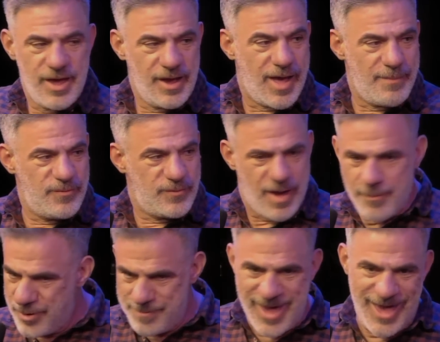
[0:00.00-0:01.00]
come, come
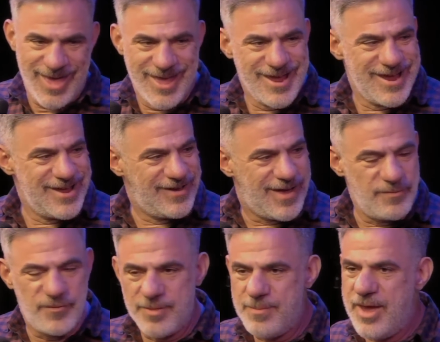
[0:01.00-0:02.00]
with me.
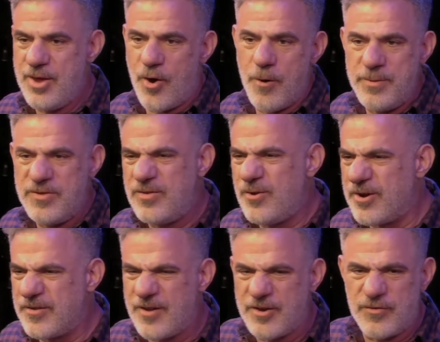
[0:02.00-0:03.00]
Comes with me, opens the door,
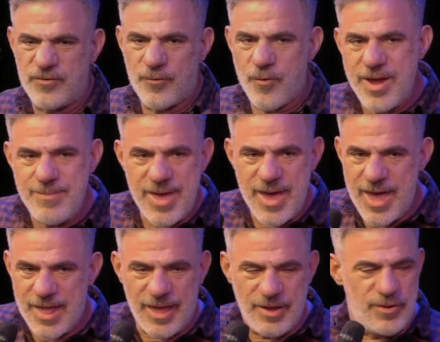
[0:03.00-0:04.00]
starts screaming
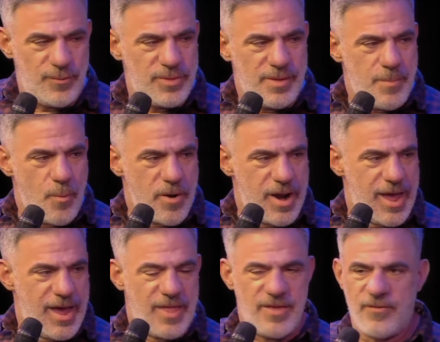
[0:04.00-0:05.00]
at like two in the
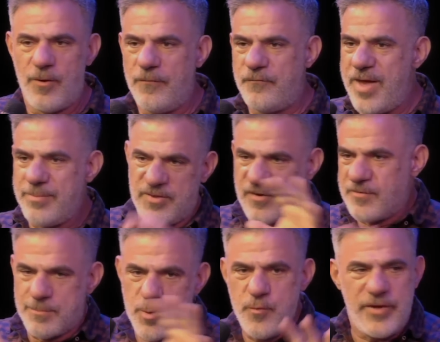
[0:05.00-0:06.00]
morning, and this whole family
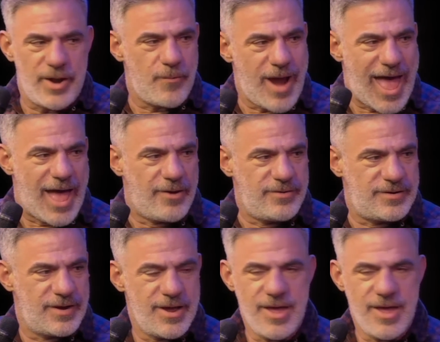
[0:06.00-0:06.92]
starts moving around,